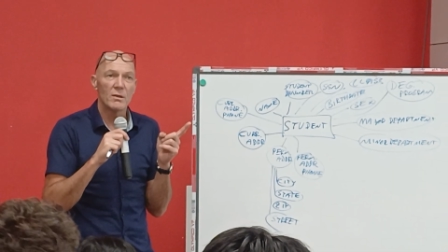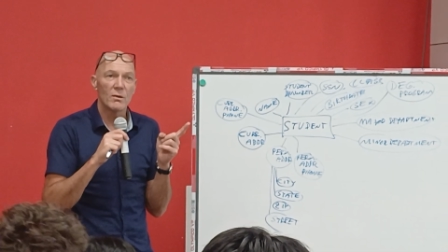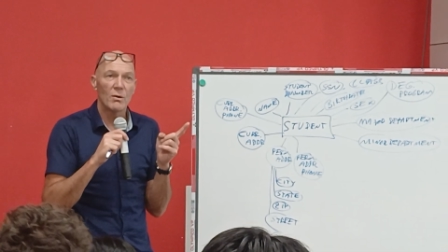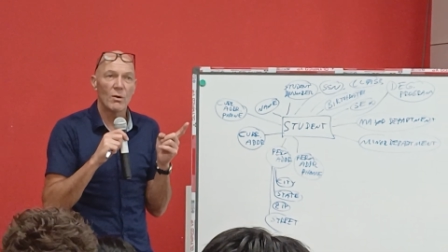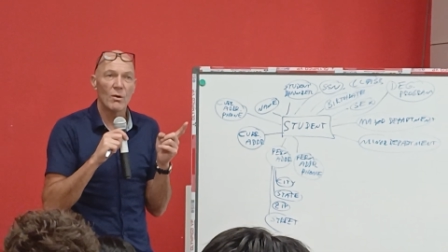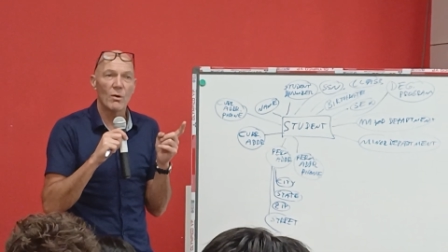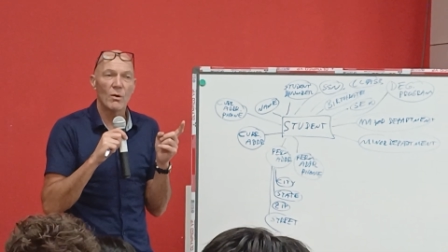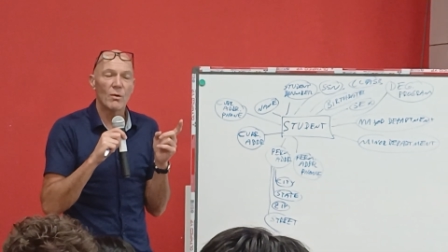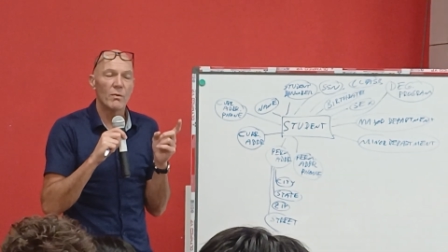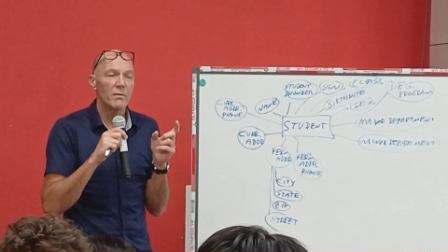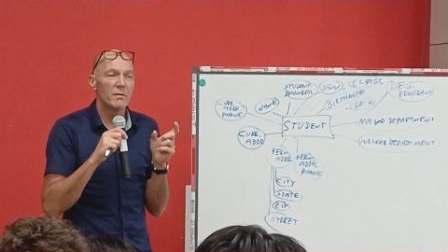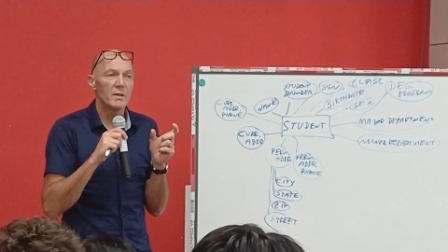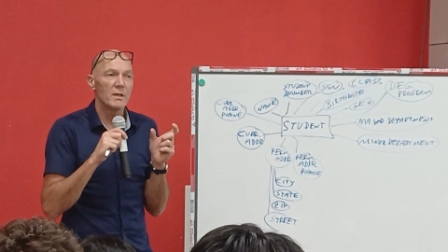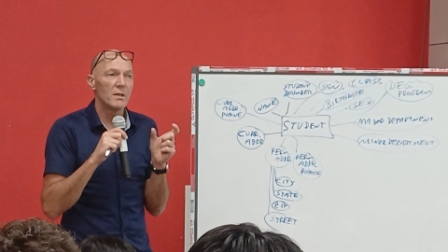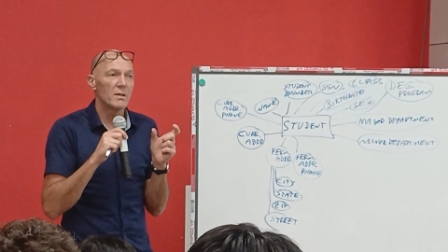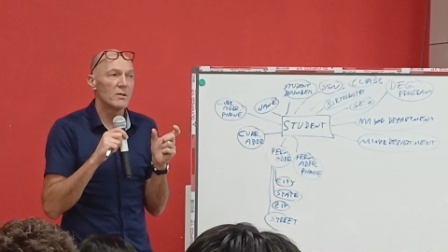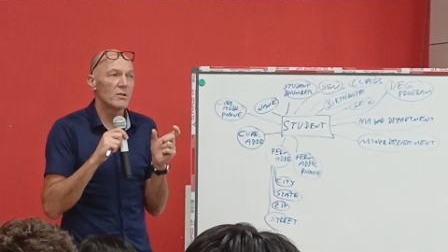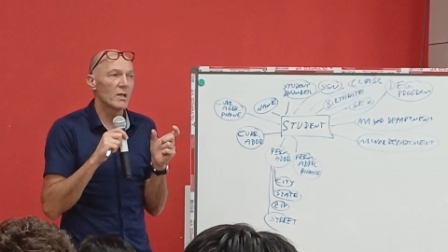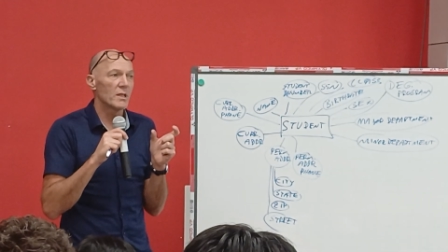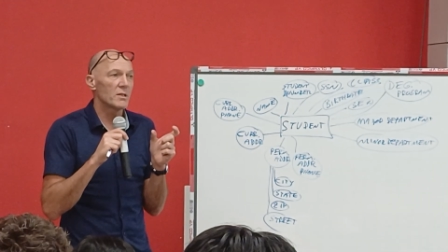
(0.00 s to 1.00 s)
or are we
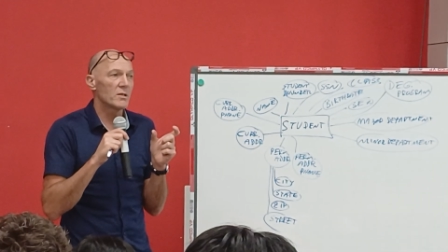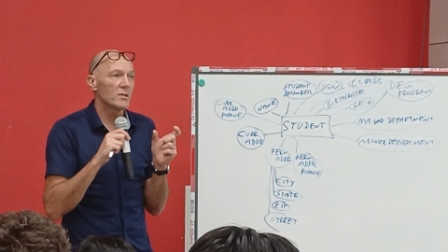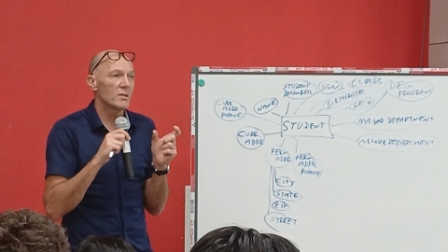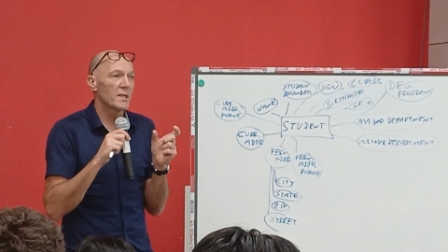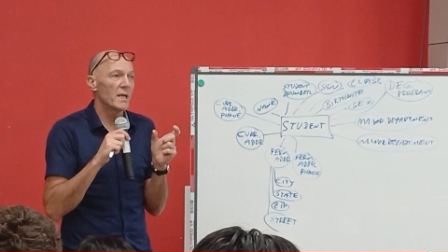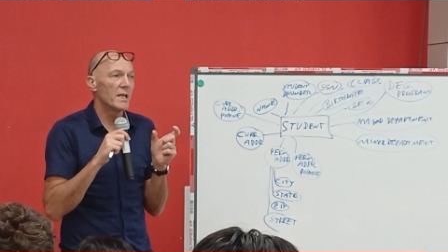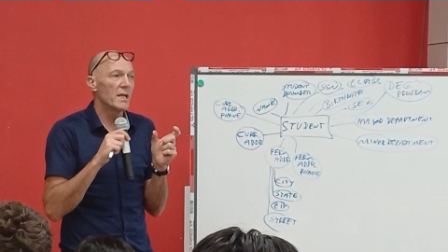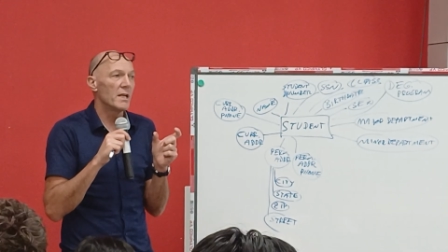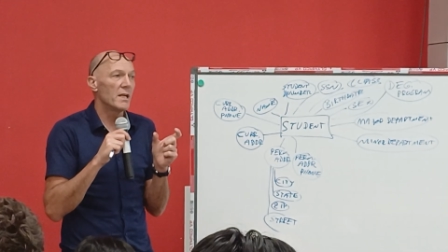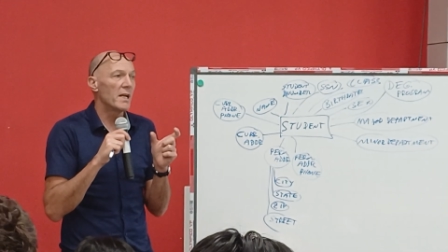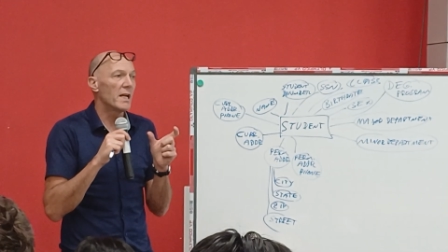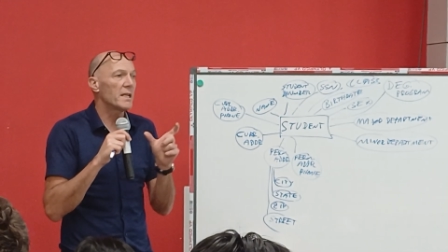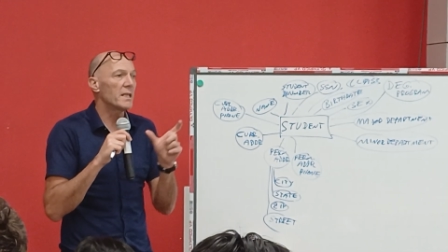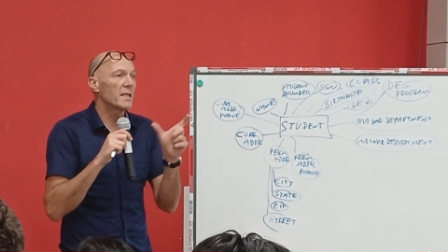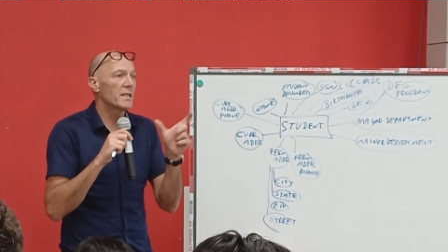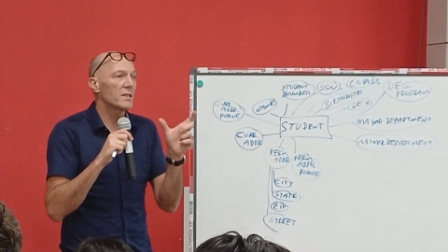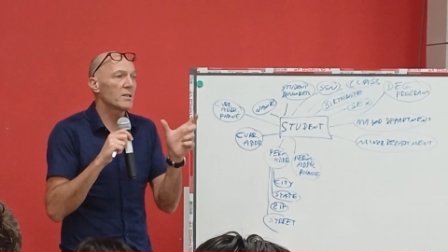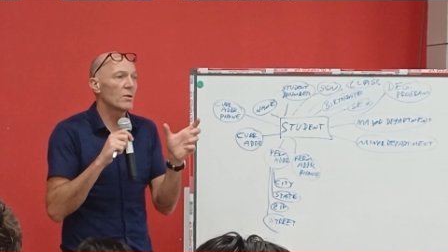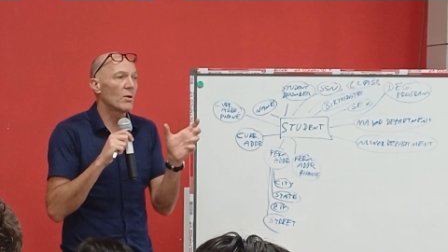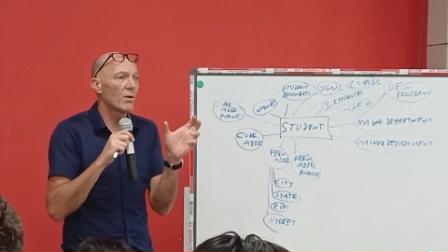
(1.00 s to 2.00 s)
just sending
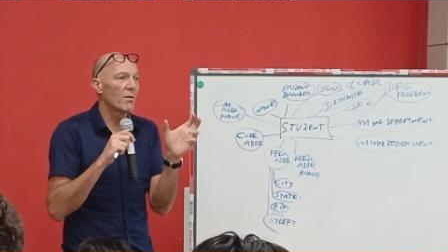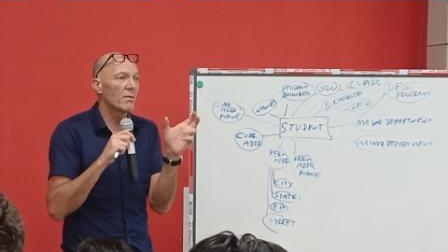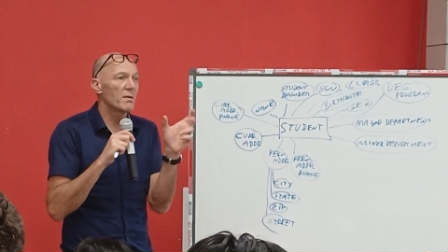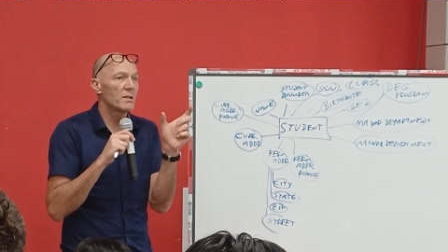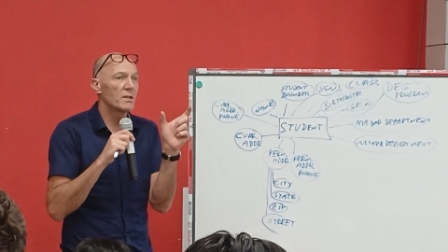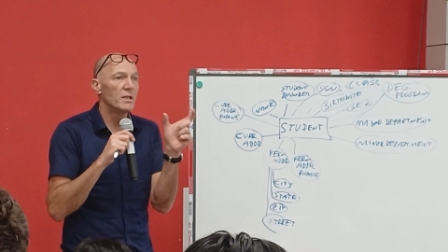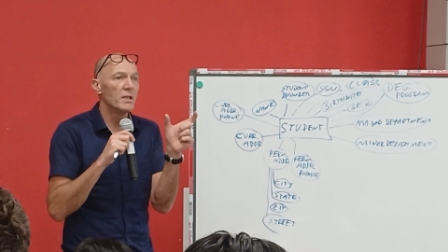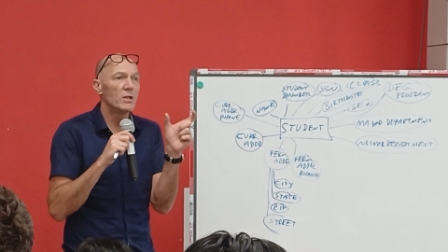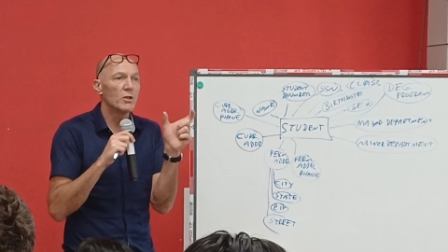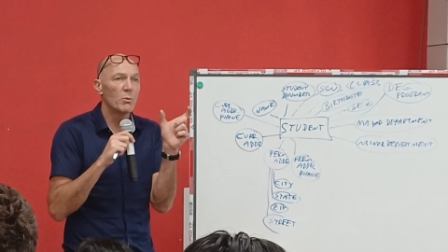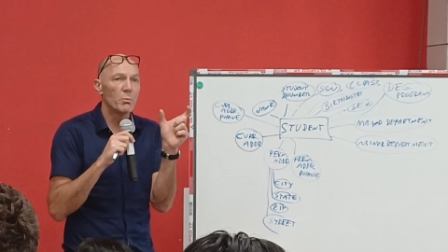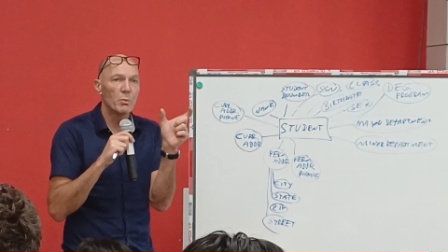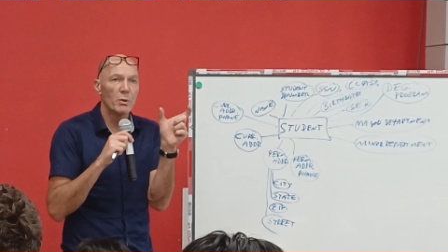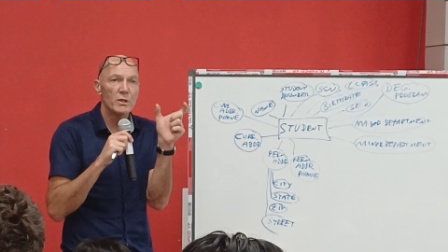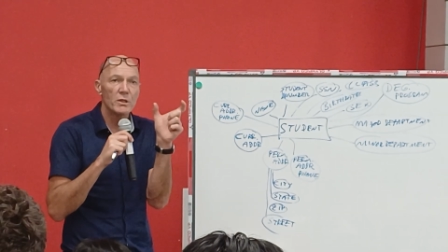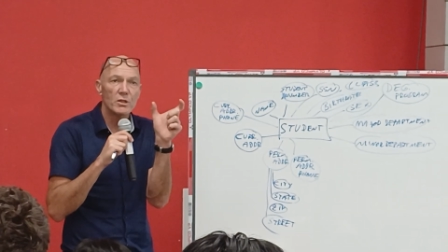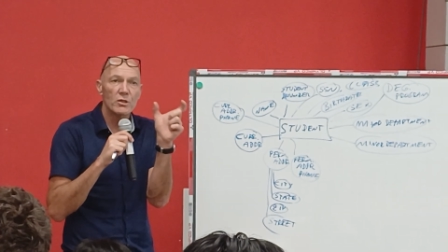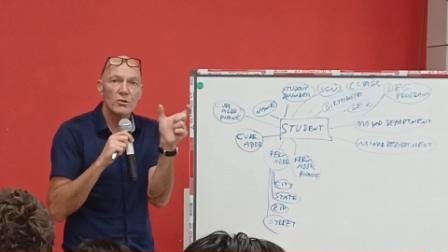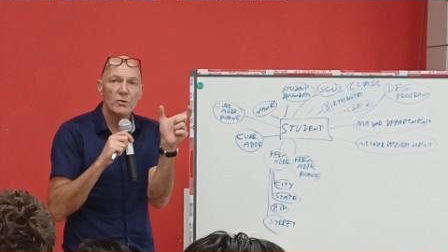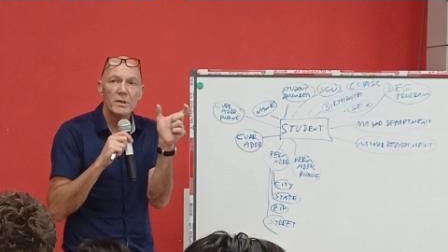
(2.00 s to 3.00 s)
letters and always need to
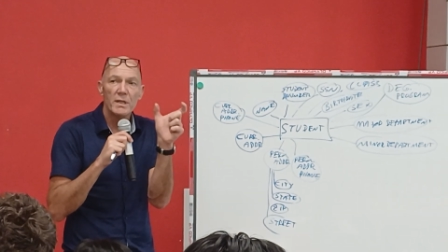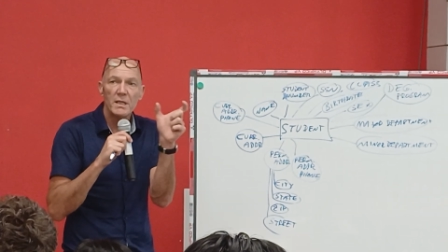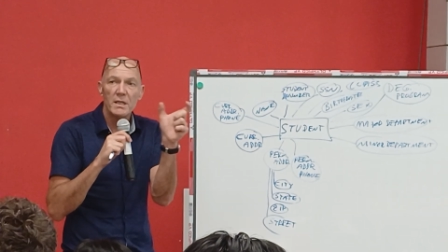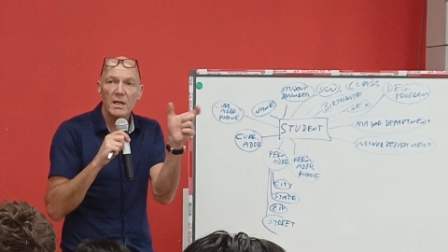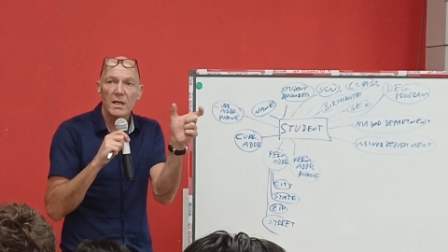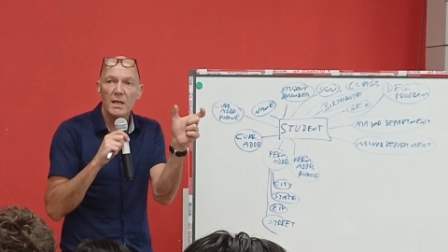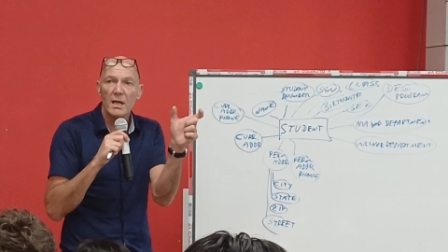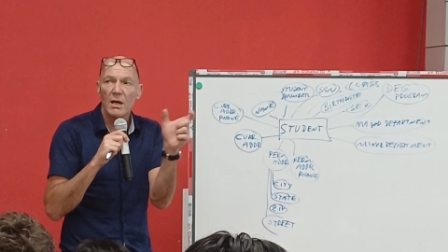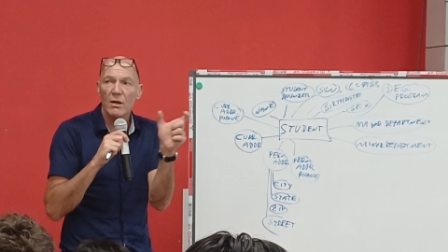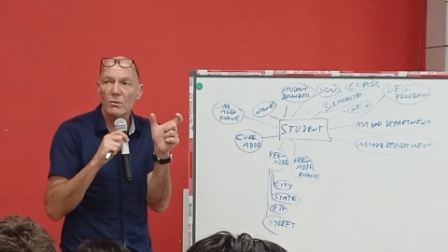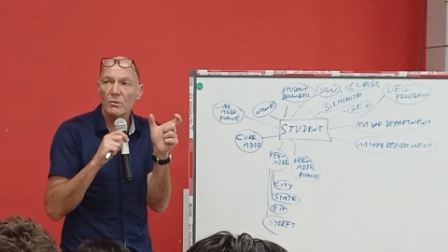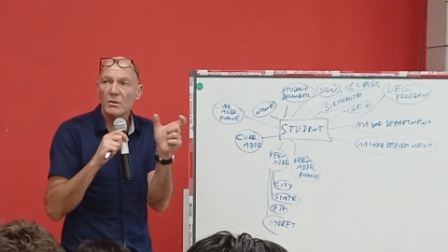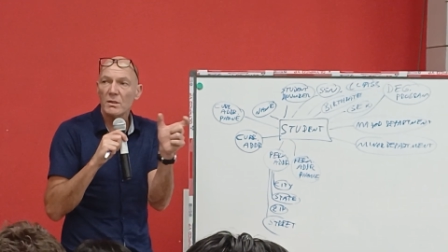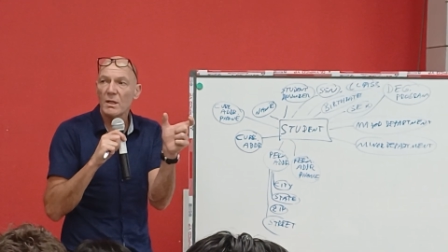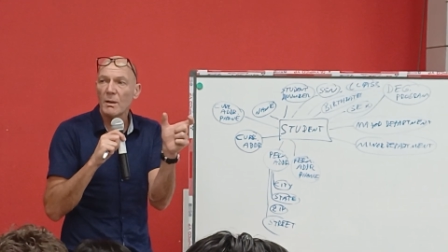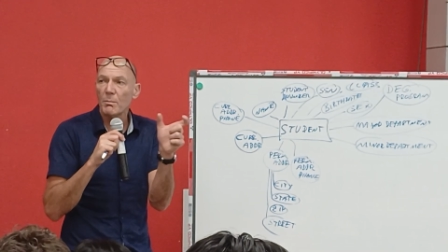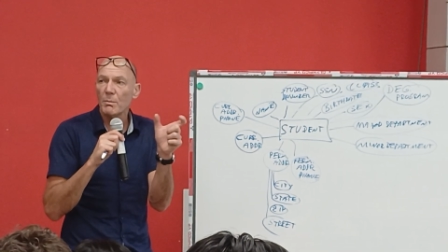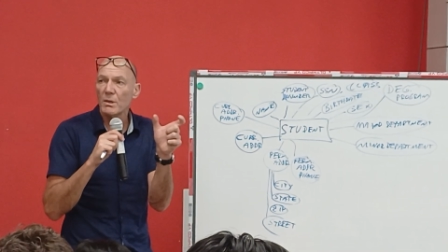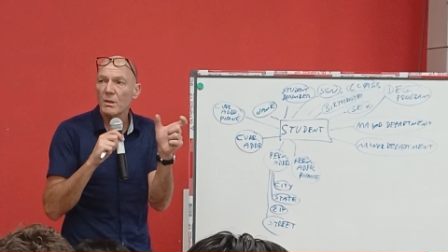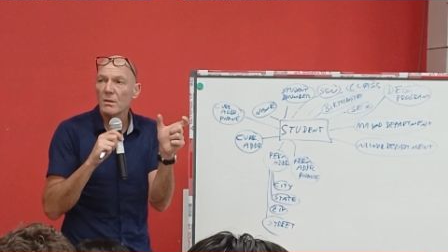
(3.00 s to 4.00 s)
print street and house
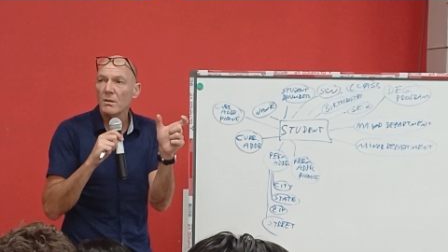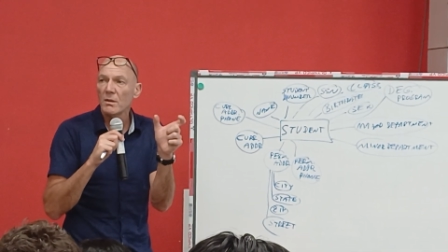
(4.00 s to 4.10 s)
number,